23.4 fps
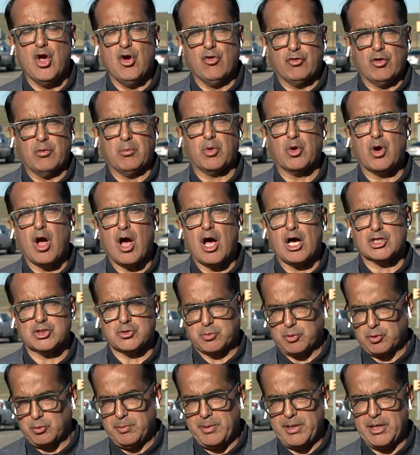from her
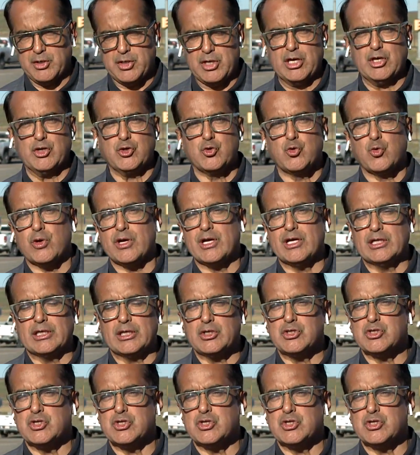hospital bed in Greeley.